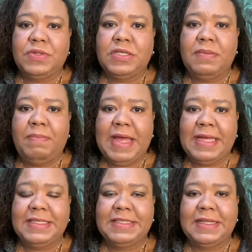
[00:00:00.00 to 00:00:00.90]
to
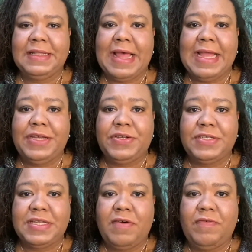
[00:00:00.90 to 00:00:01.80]
best align
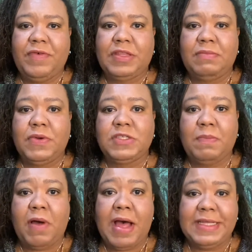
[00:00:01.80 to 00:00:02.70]
yourself with the most
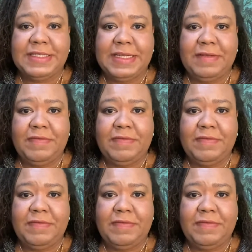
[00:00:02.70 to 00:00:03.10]
positive